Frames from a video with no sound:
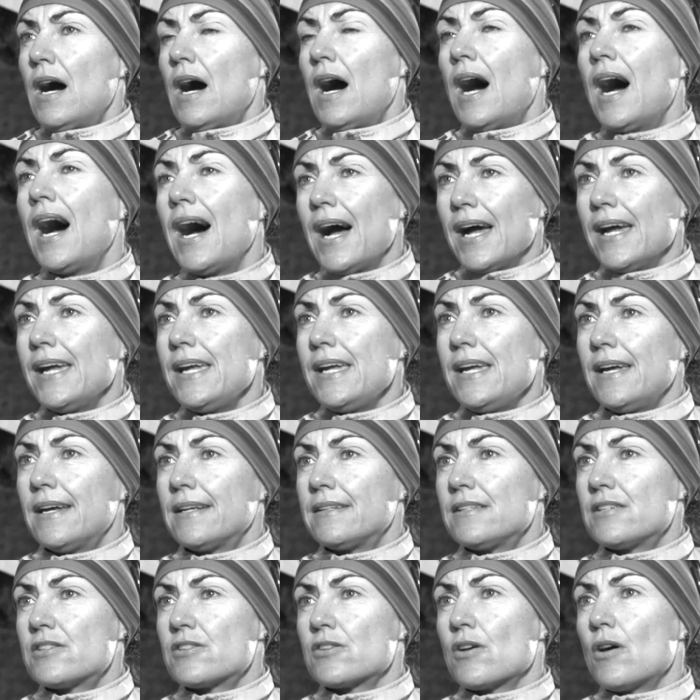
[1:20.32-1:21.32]
high
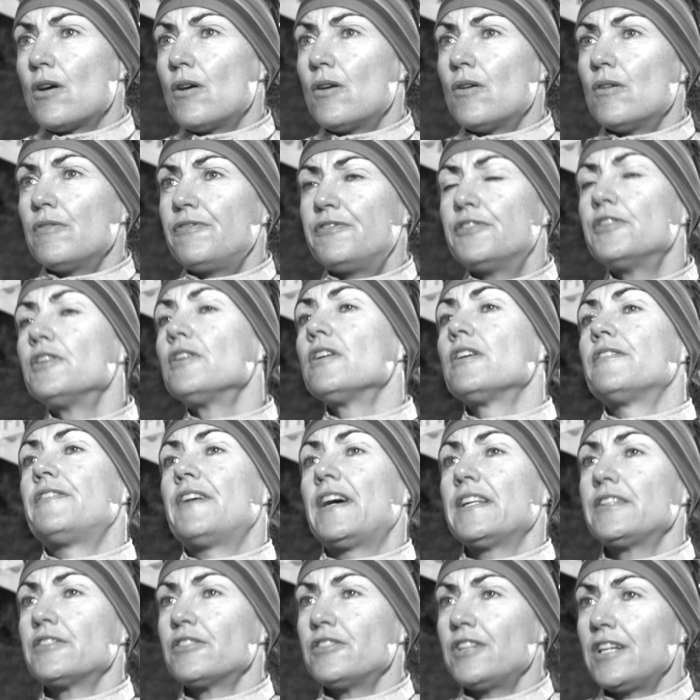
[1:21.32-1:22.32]
and so full of
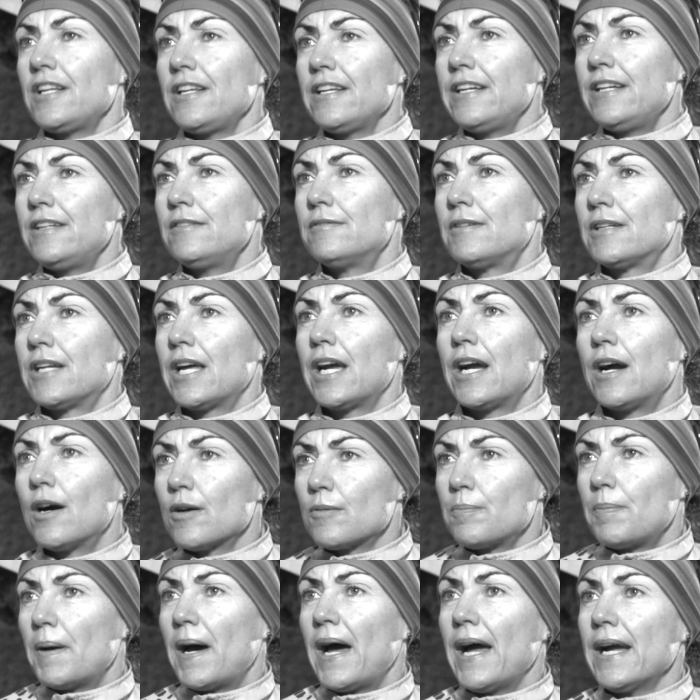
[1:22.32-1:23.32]
adrenaline when I
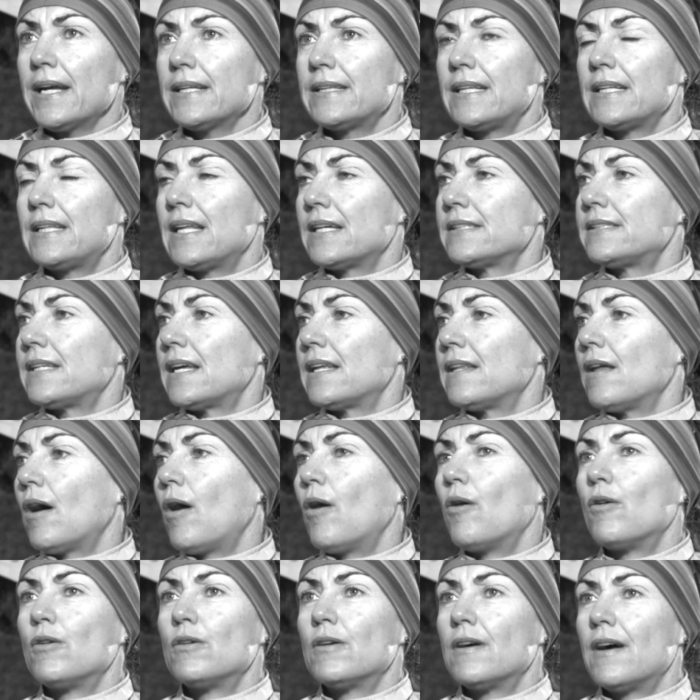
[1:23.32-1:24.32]
got back that I said,
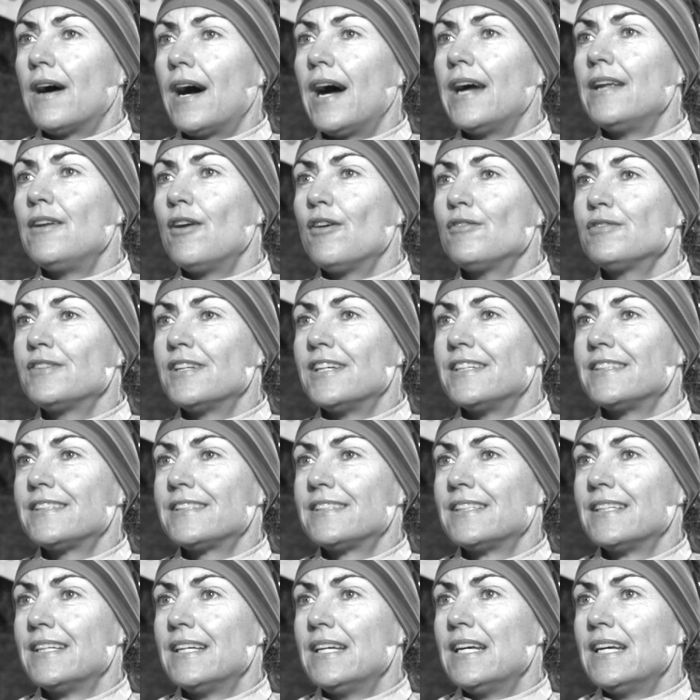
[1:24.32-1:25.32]
oh, I love this.